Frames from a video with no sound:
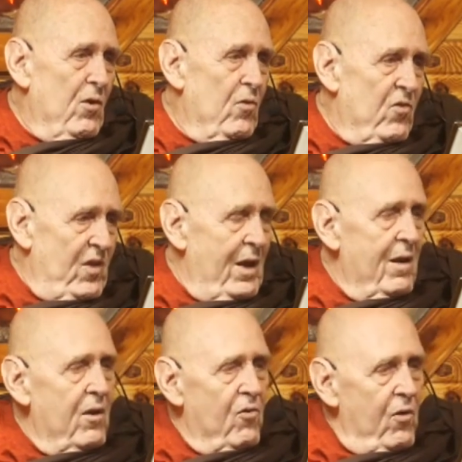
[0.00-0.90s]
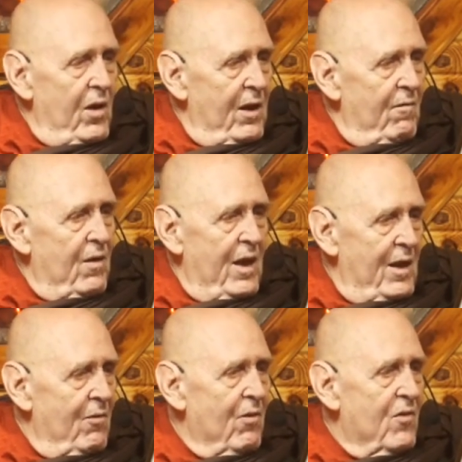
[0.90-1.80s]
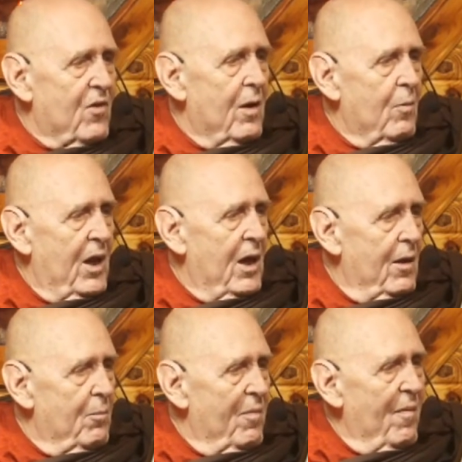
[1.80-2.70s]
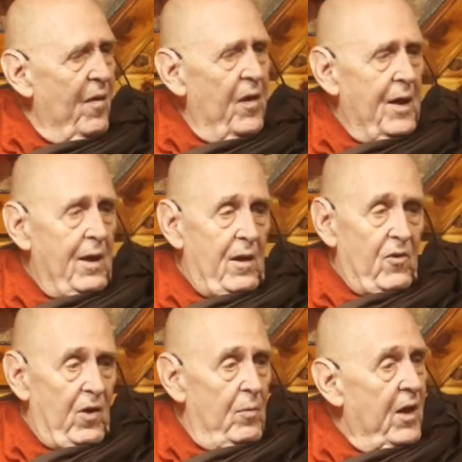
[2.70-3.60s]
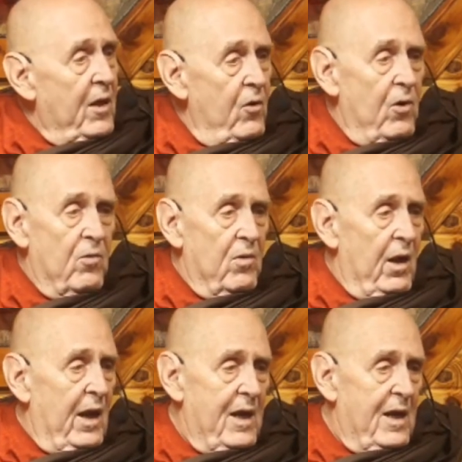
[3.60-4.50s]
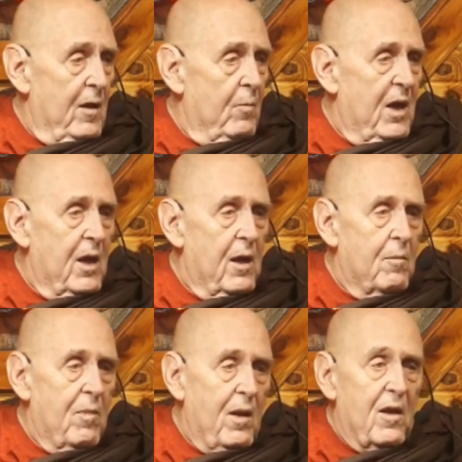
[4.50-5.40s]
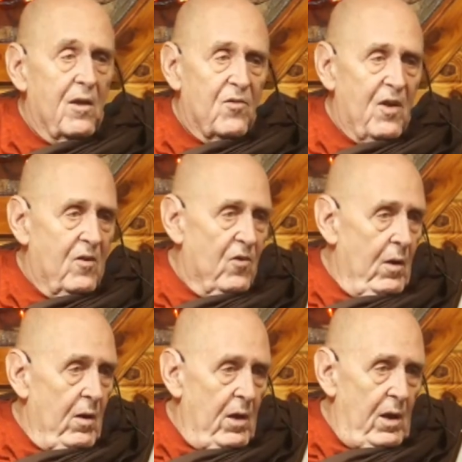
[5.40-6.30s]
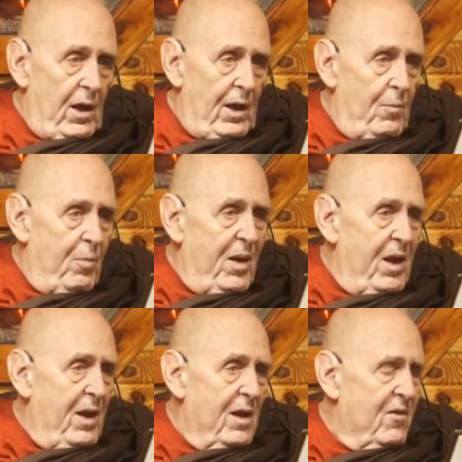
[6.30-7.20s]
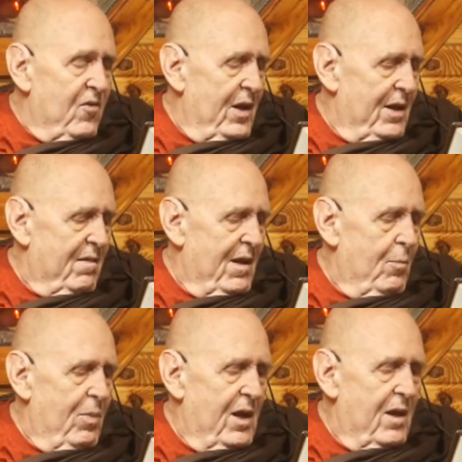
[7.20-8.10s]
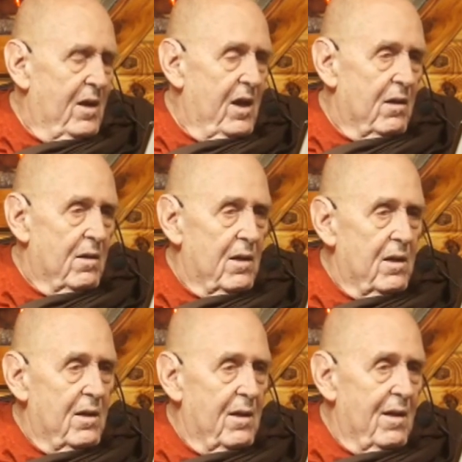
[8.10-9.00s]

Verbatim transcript: You see that you have a hindrance coming up, something you don't like coming up. Six, all right, let it be. It's not that big a deal.